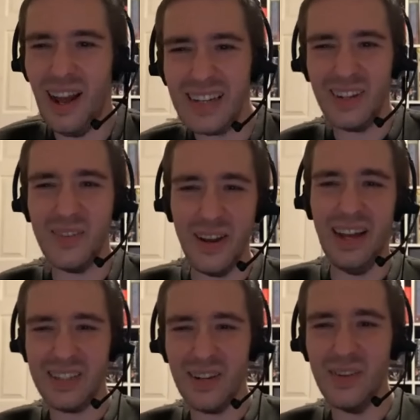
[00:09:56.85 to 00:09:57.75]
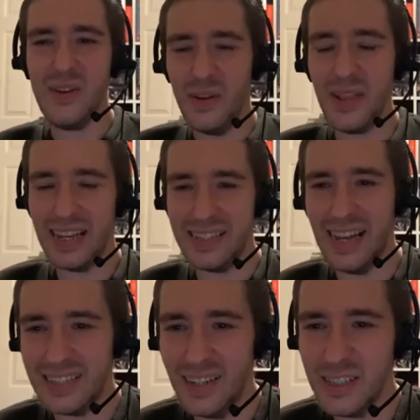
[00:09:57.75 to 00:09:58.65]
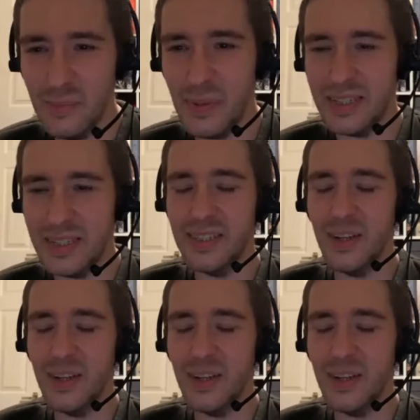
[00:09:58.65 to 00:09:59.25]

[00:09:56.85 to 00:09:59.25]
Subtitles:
I don't know the exact answer, because I